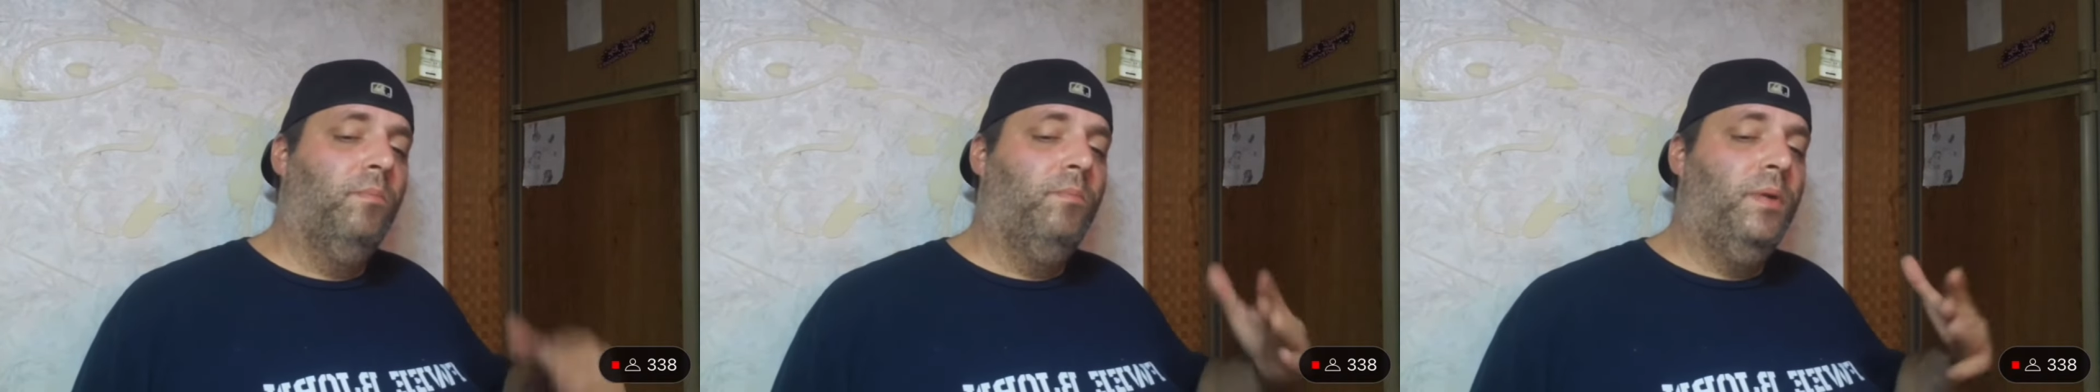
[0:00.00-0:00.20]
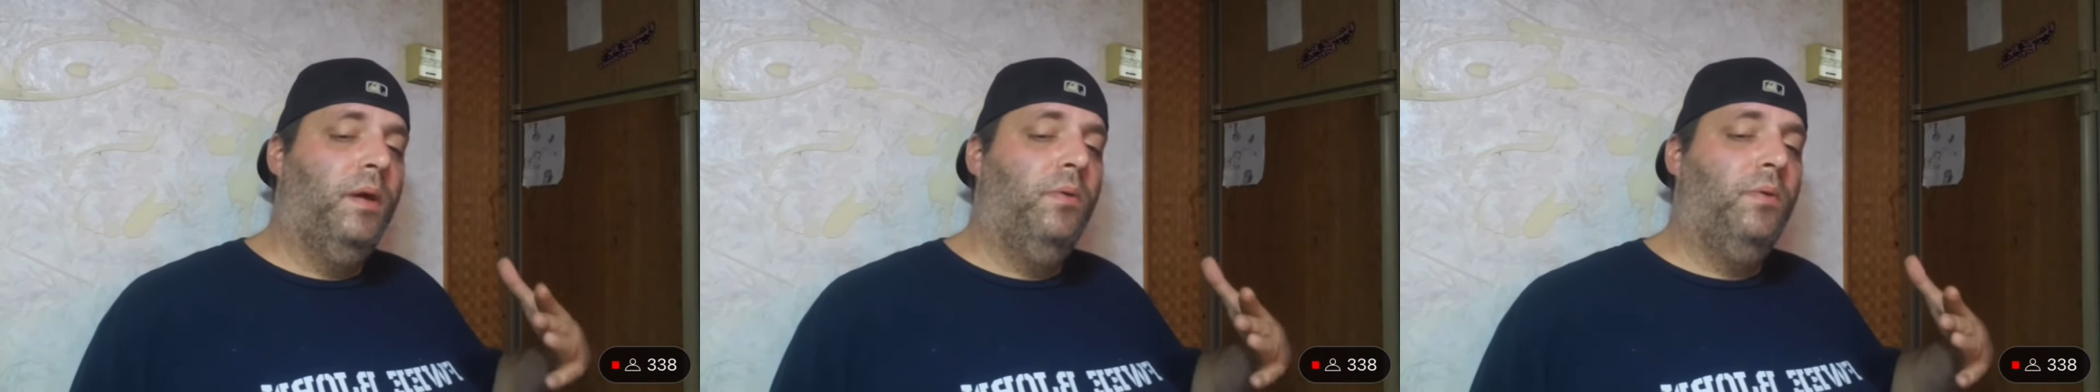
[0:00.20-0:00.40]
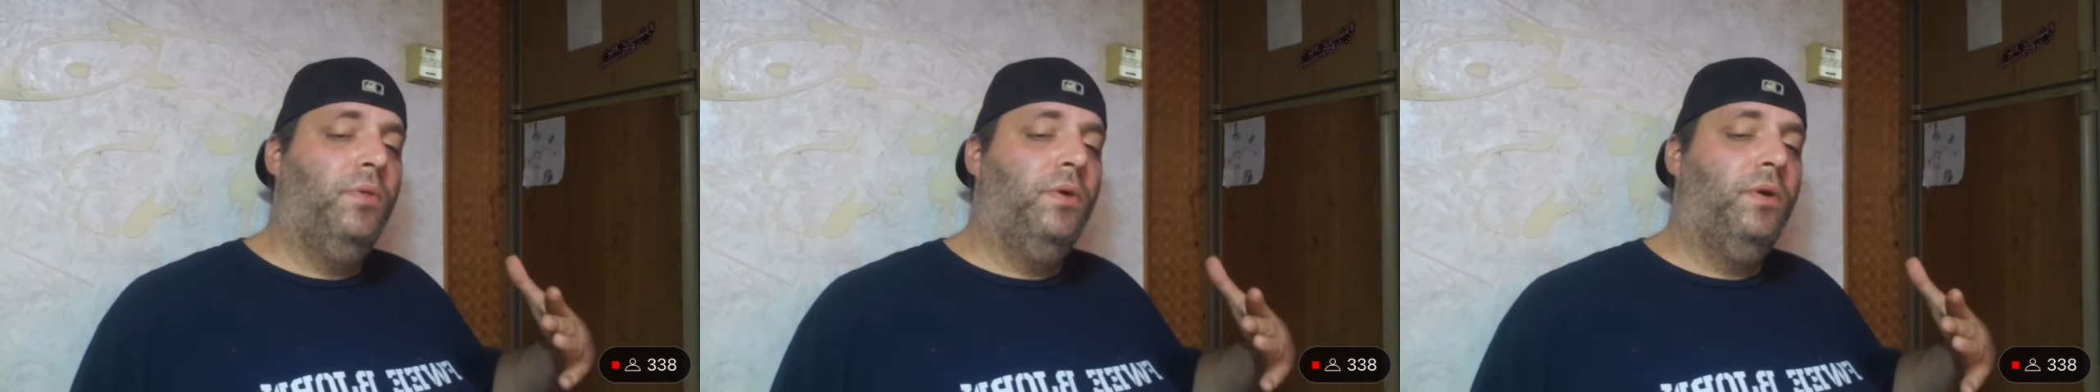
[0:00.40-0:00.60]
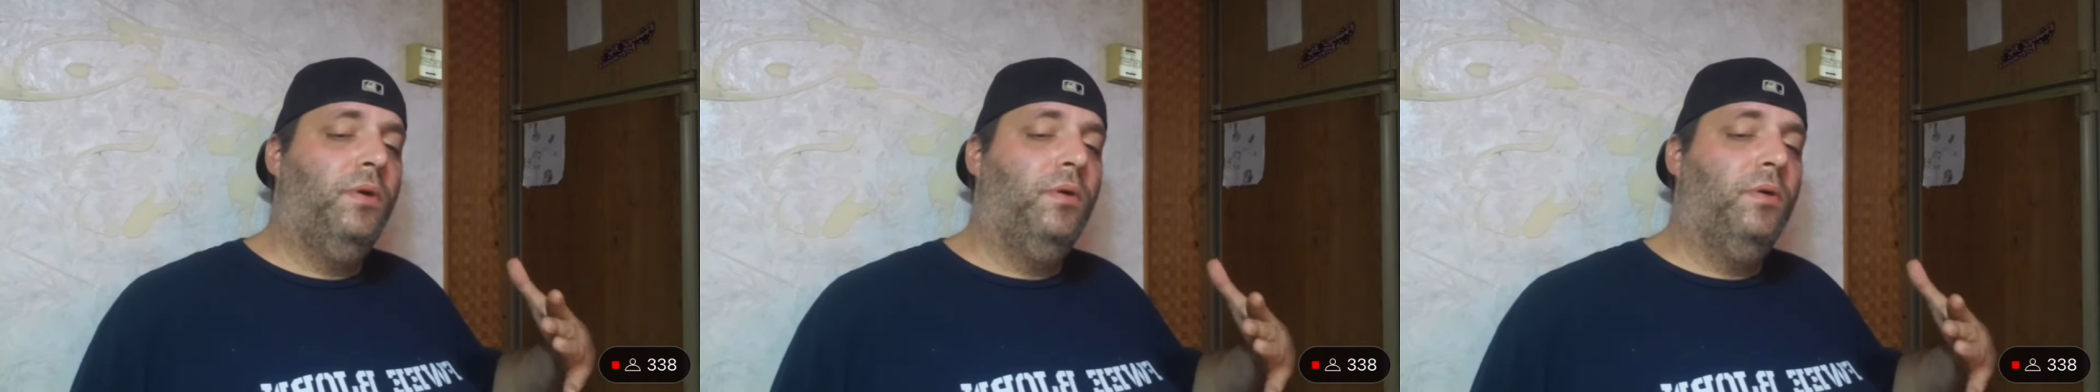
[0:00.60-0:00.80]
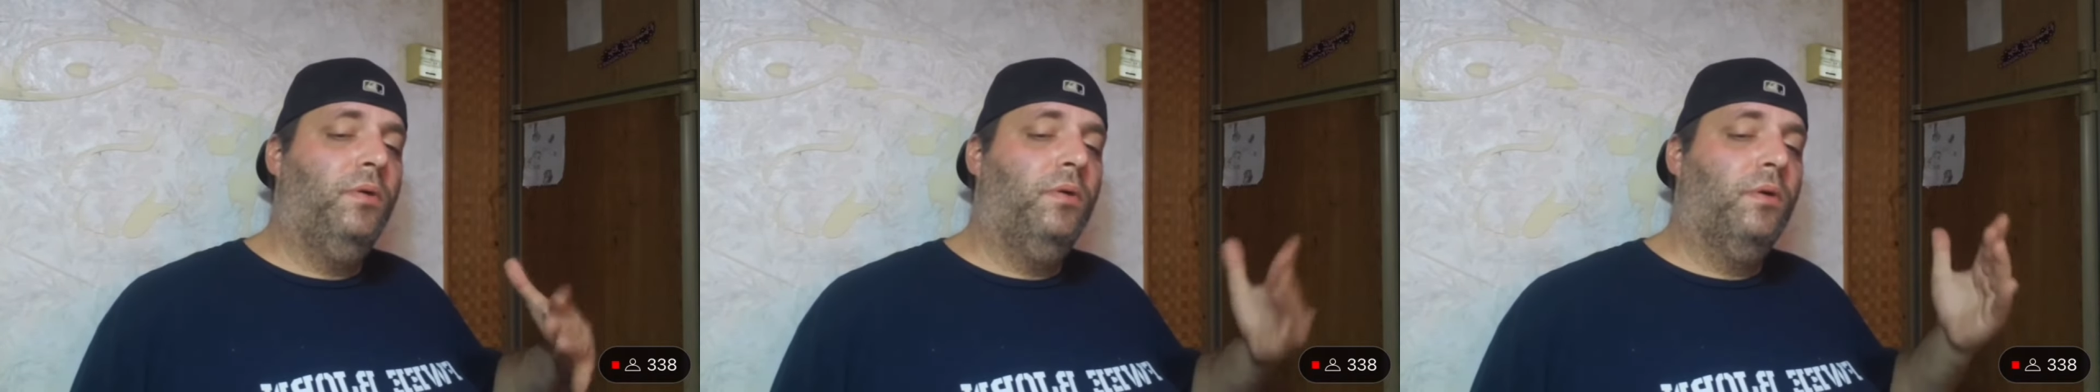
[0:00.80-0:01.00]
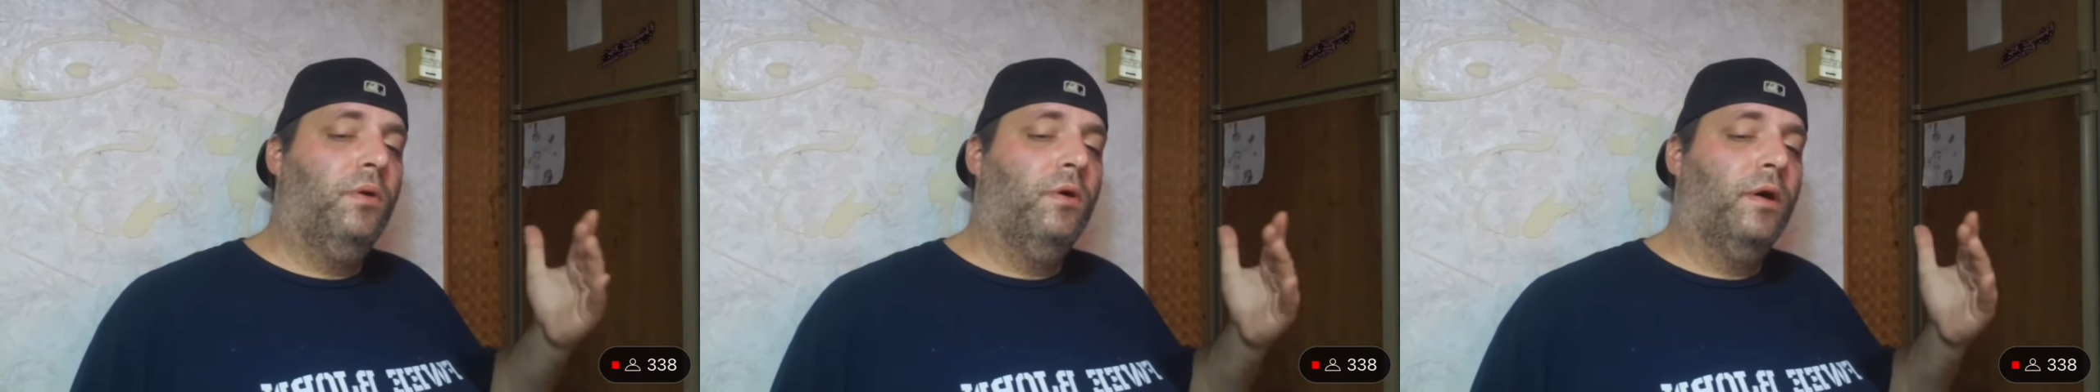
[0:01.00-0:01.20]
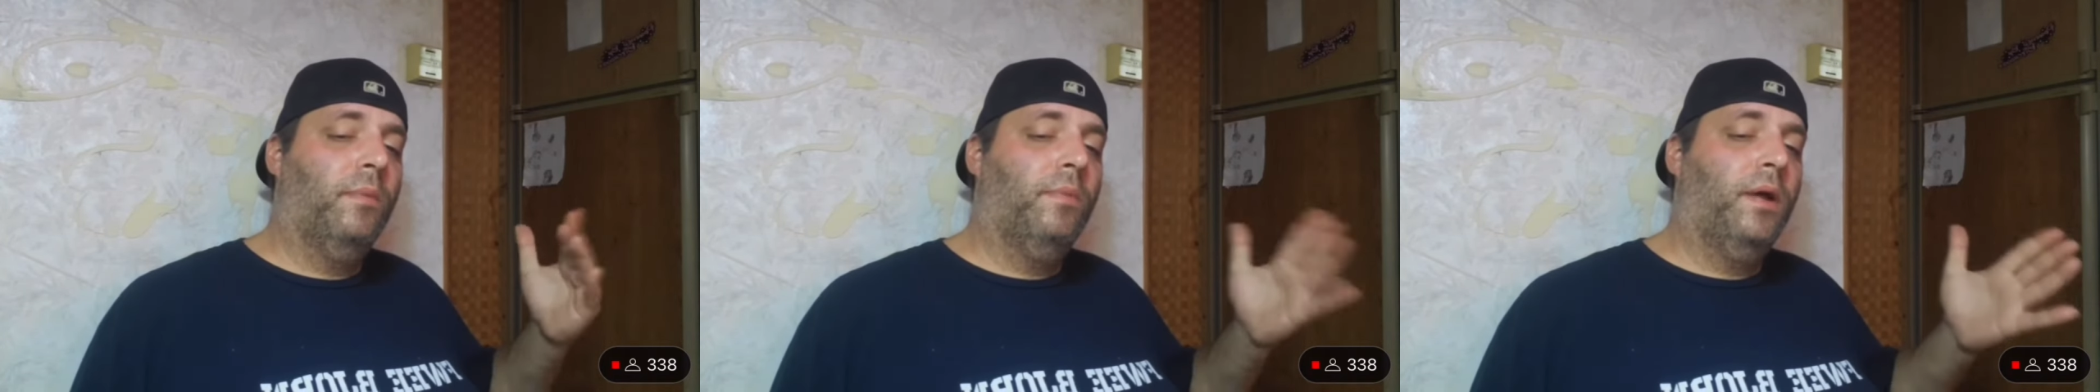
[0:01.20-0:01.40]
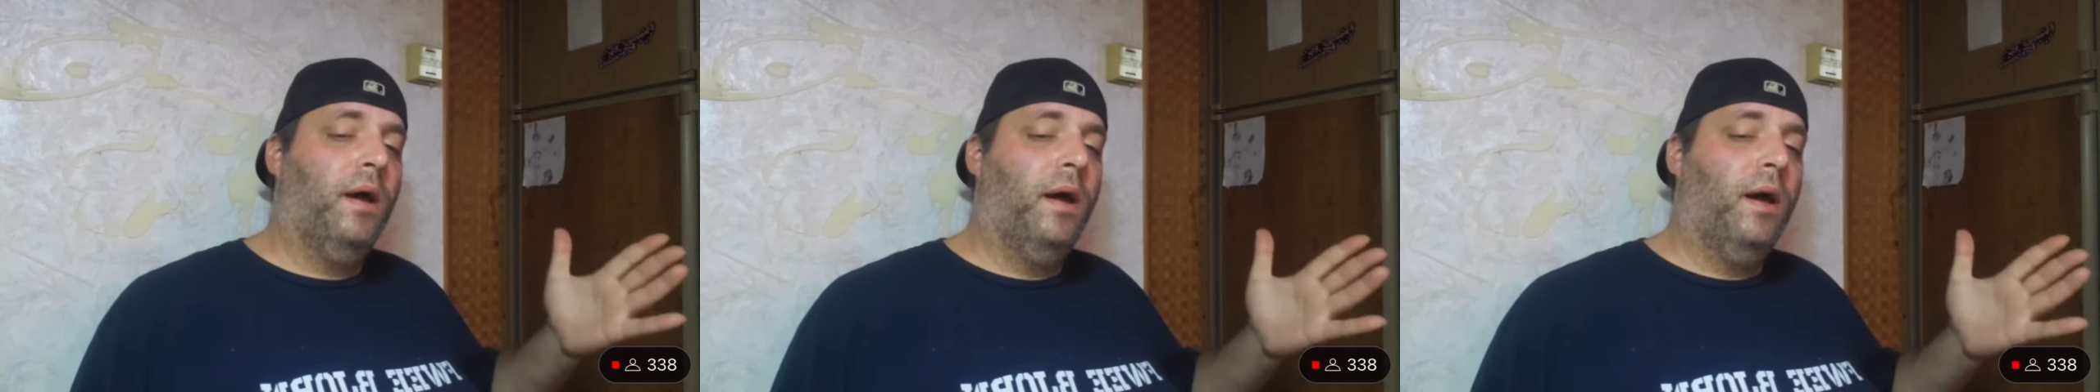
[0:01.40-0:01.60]
be with you or
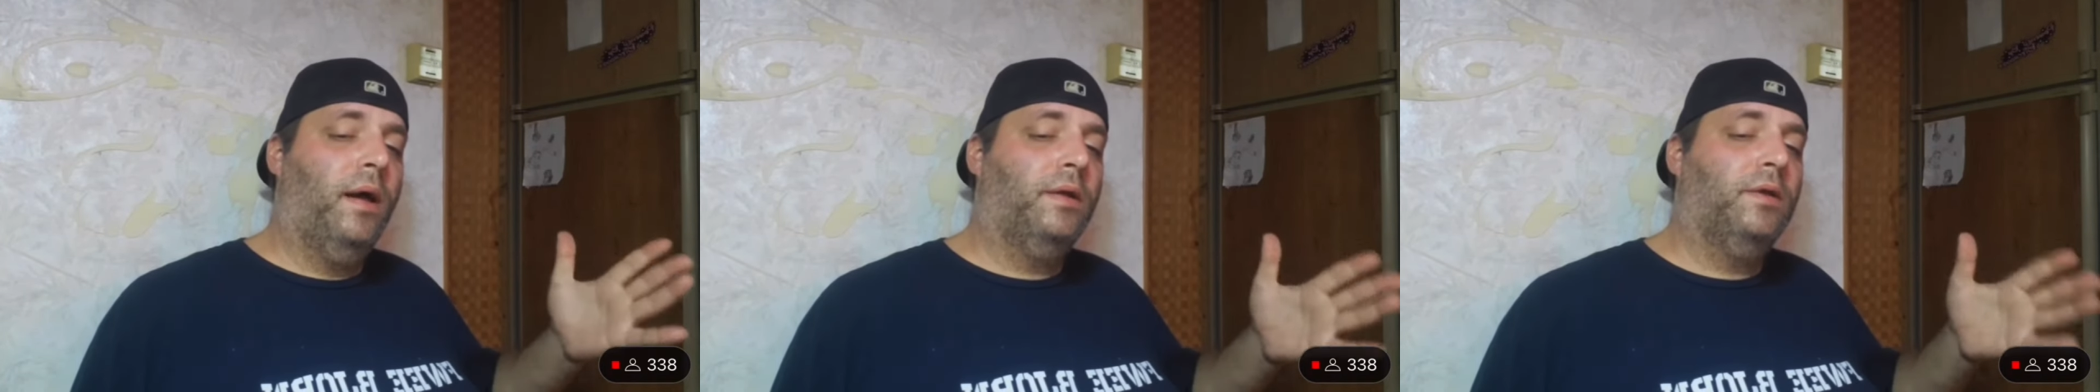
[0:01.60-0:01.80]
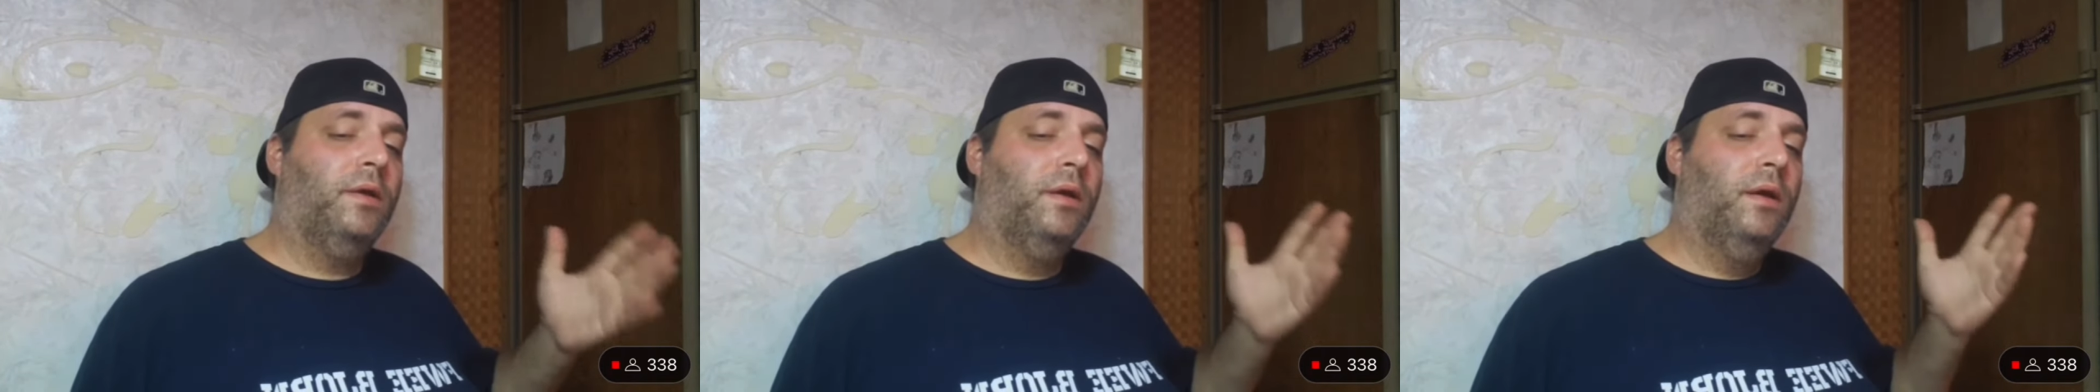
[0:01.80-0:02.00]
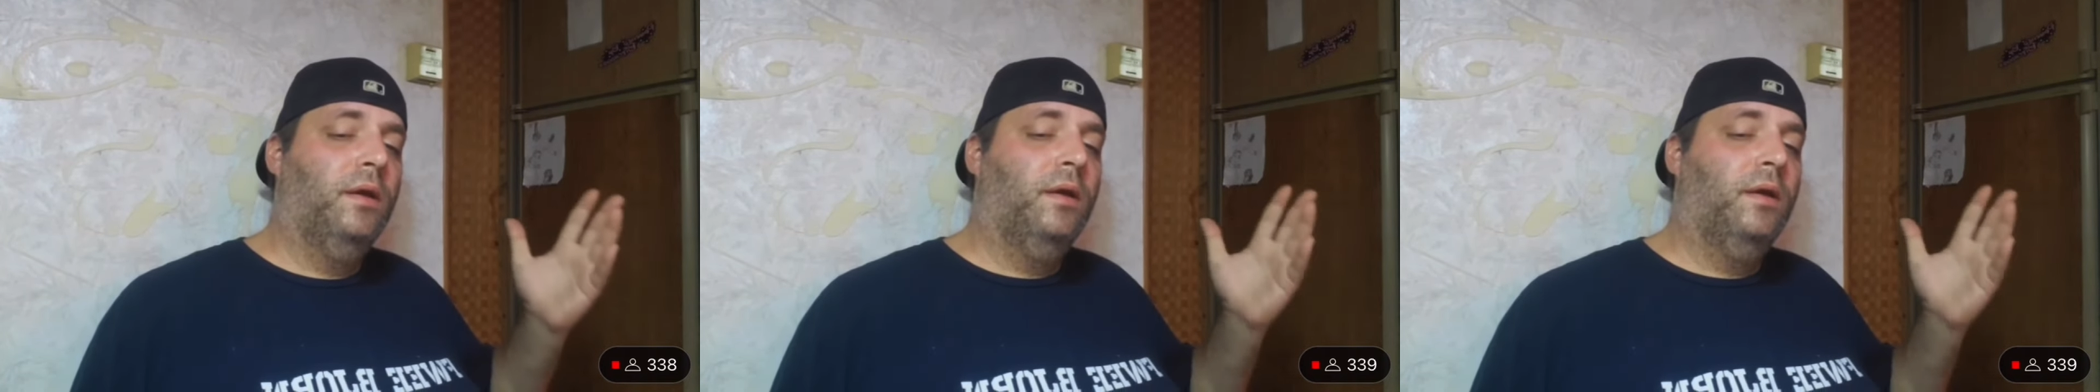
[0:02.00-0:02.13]
I'm not.